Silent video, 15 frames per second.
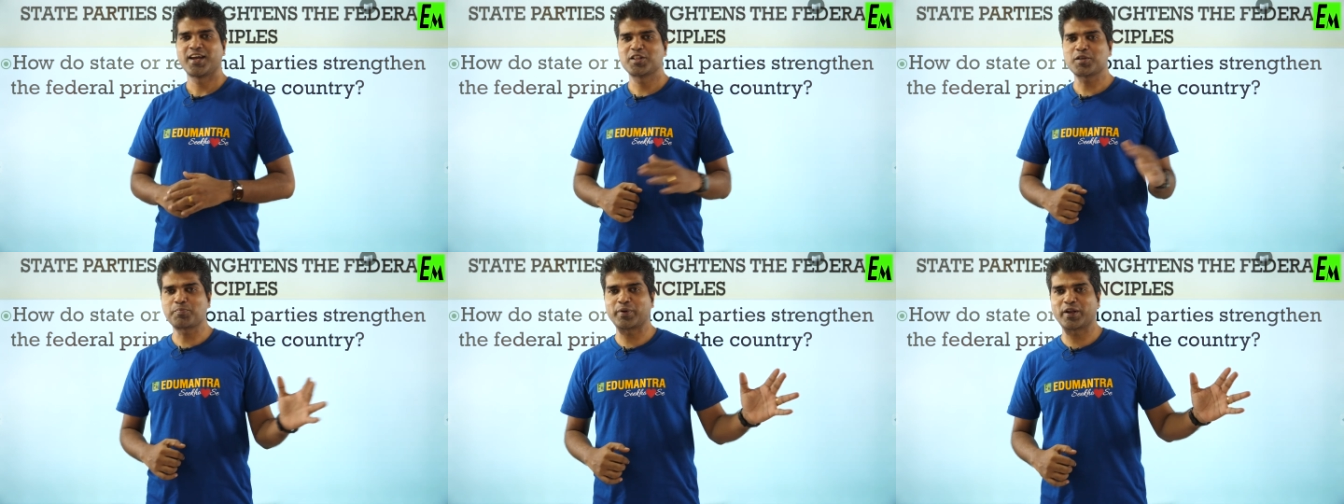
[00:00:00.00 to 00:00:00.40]

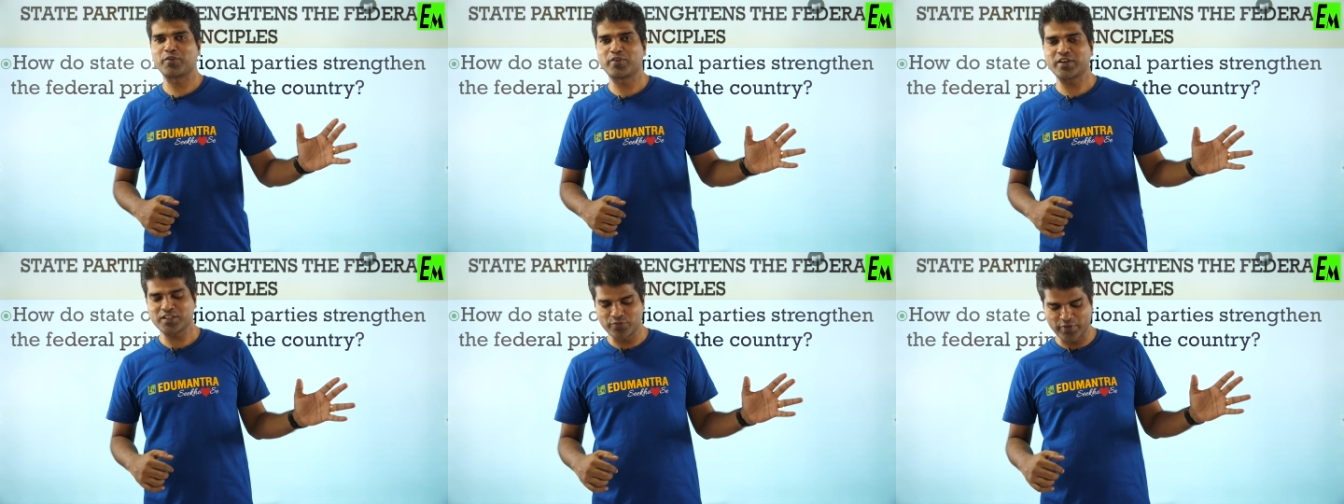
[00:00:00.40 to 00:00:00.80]
In the
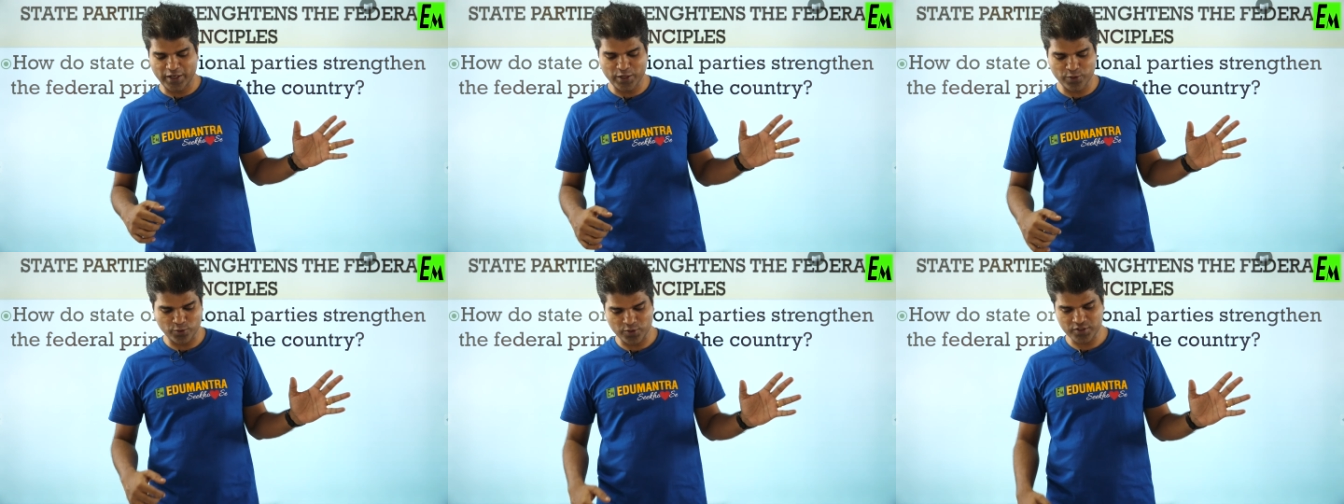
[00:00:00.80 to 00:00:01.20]
previous
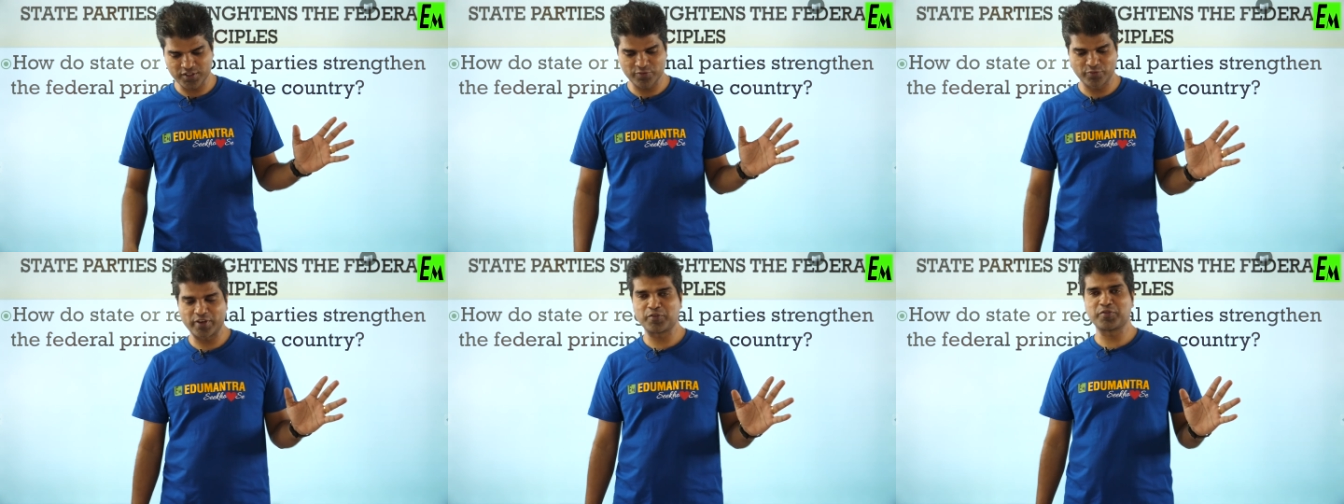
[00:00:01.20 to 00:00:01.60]

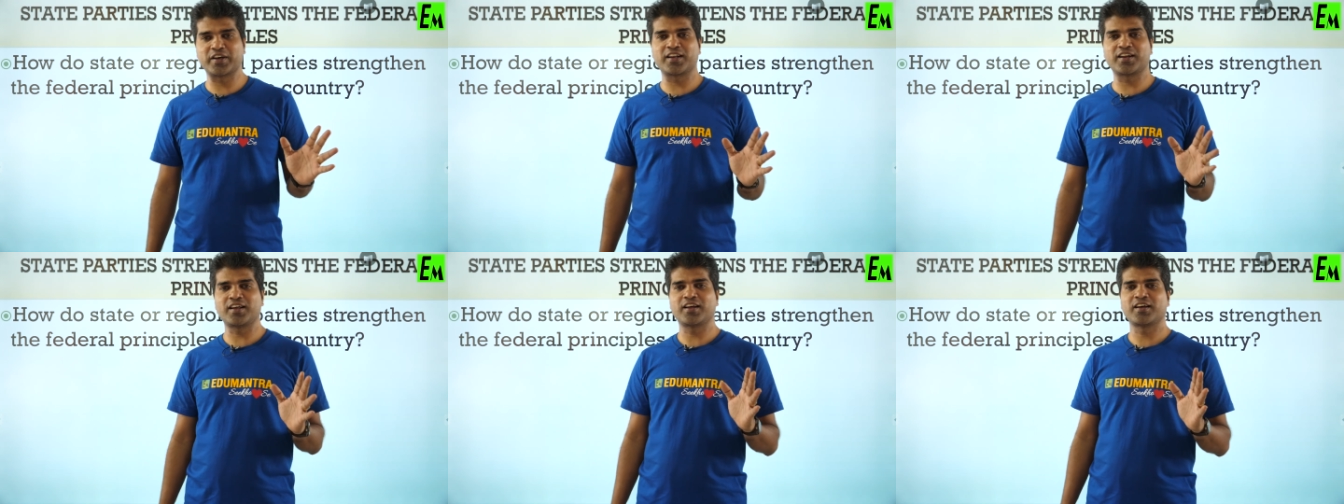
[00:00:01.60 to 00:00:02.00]
videos, we
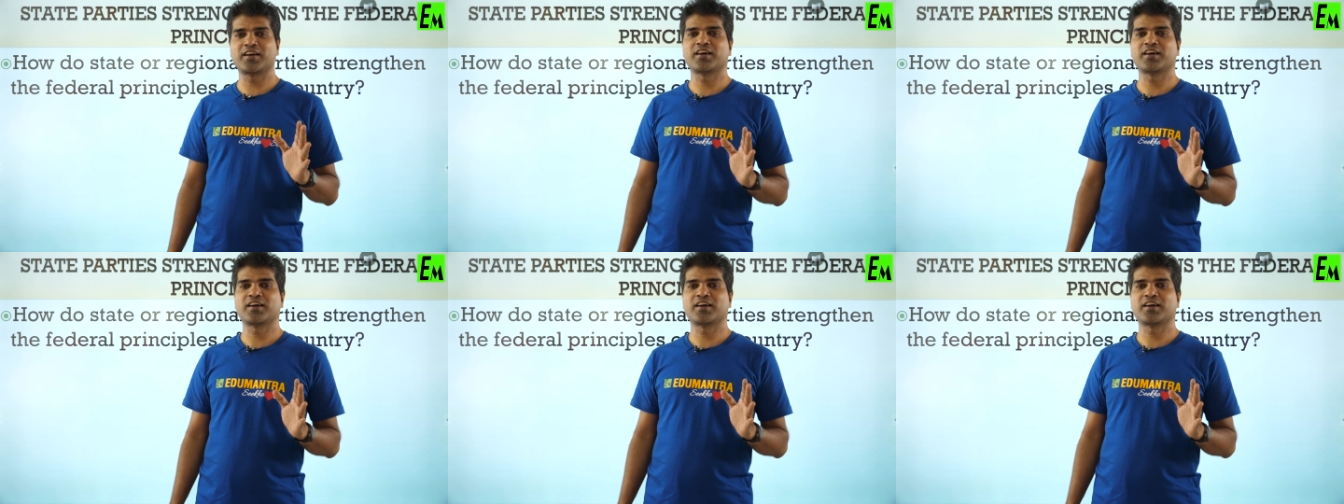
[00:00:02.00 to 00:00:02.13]
were